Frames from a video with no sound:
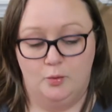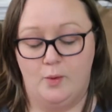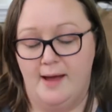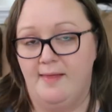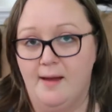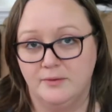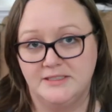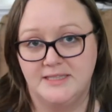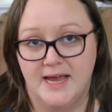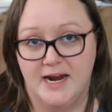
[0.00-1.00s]
While I
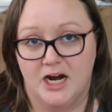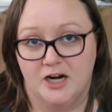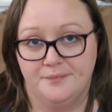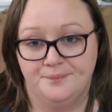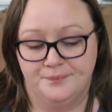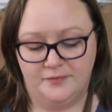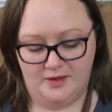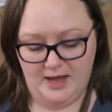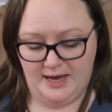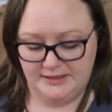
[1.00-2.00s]
was there,
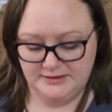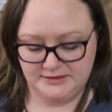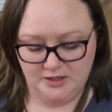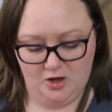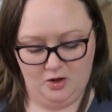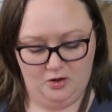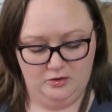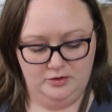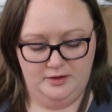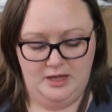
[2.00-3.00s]
I
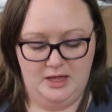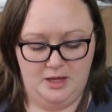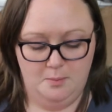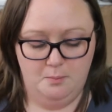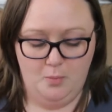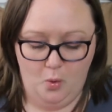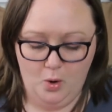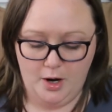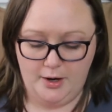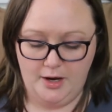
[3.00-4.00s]
saw
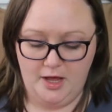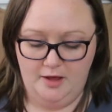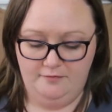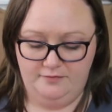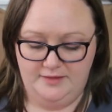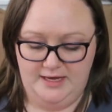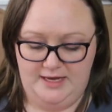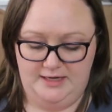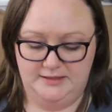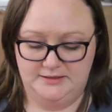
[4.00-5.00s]
more of
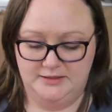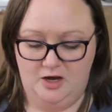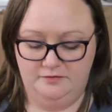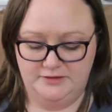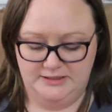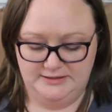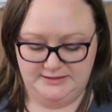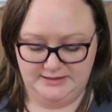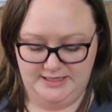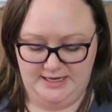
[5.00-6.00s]
the soft and
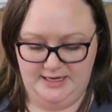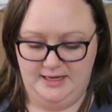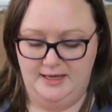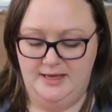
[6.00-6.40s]
sleek